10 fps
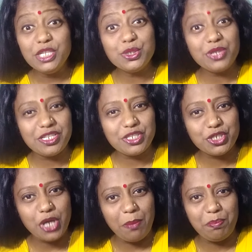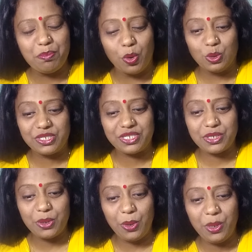to the
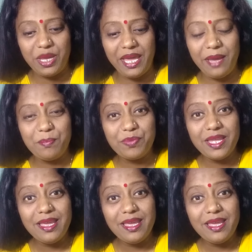topmost. Okay?